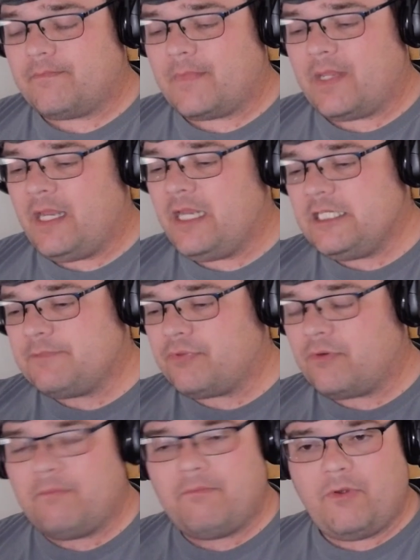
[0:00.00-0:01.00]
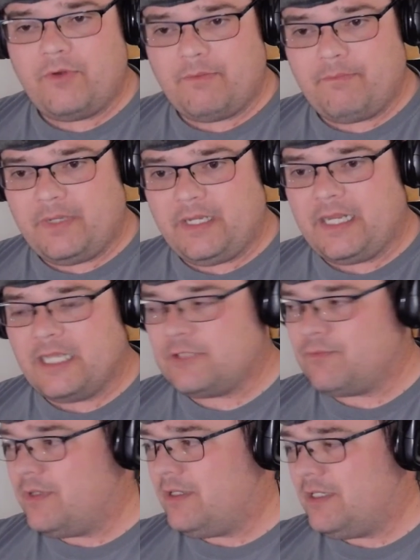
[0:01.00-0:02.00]
he's promoted me
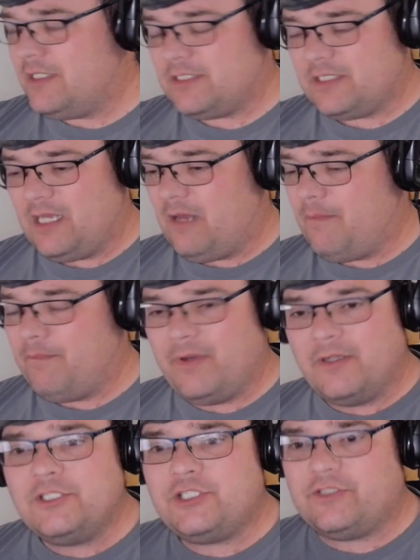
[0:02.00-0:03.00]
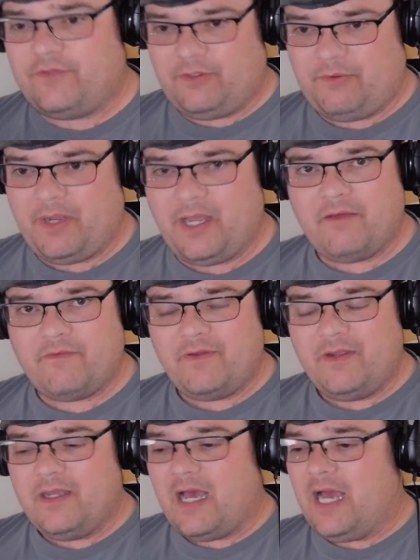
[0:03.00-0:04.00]
as well as a bunch of you have.
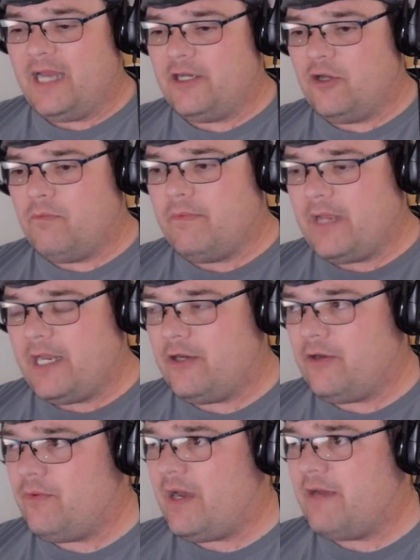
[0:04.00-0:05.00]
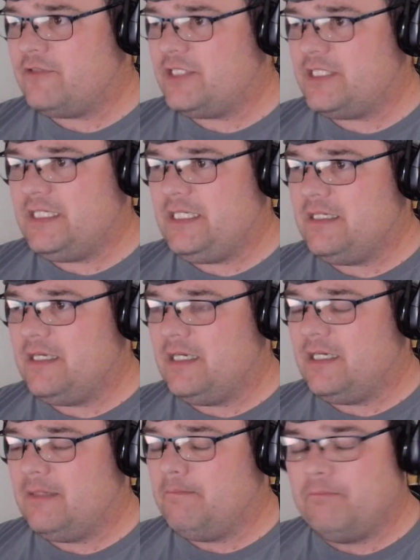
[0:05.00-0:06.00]
I know. I've seen
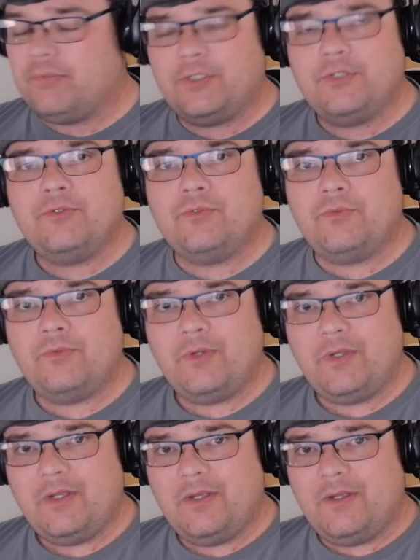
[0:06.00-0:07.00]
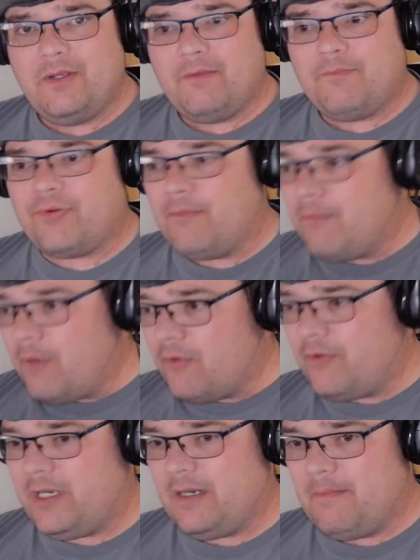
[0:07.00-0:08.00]
Blue
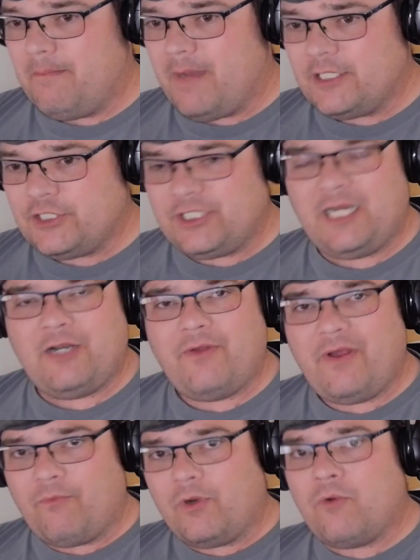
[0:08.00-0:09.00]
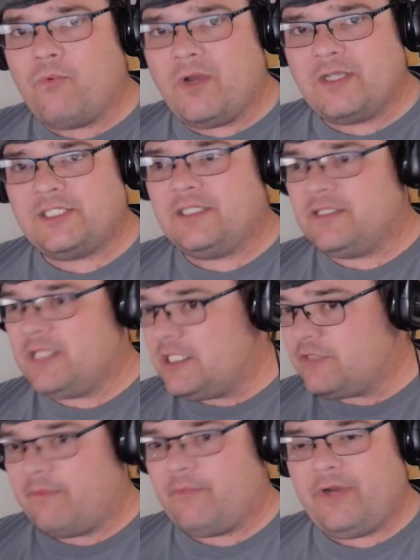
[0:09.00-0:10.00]
promoting my channel and requesting
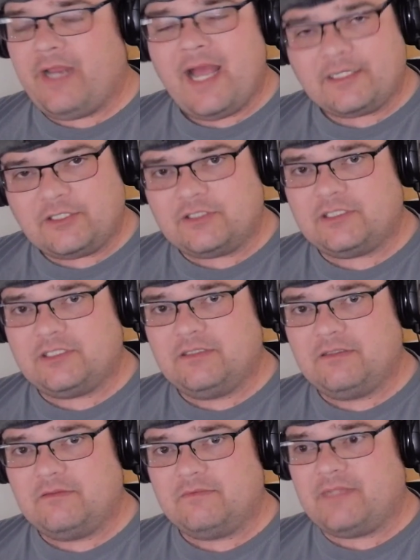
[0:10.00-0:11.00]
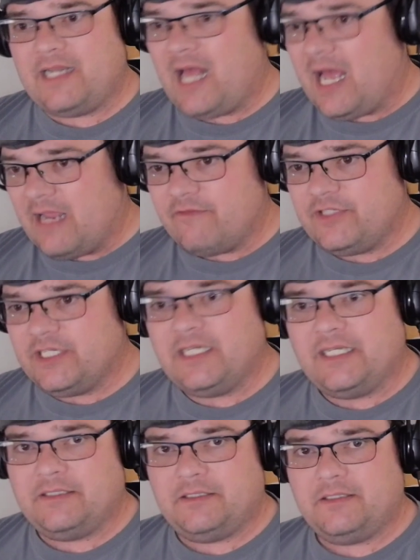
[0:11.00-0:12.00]
things from reactors that I have
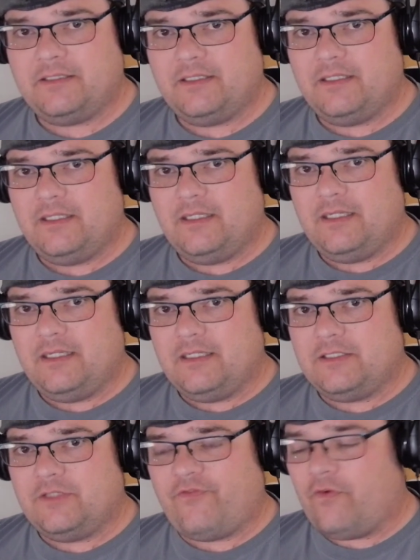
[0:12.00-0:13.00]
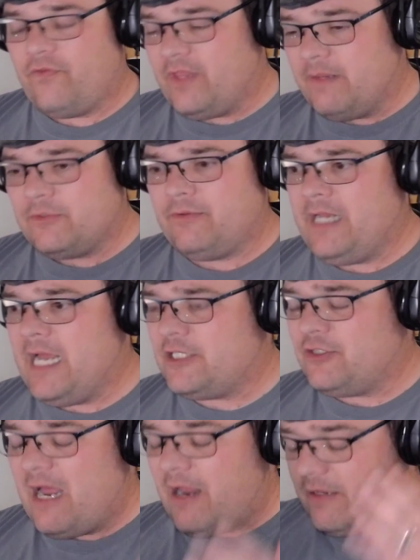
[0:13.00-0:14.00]
done for them to react
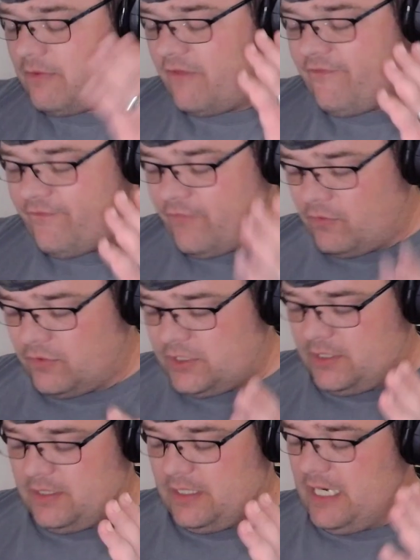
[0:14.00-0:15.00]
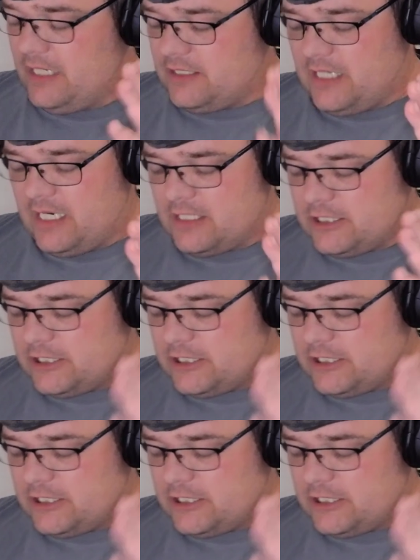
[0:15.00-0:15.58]
to. The first and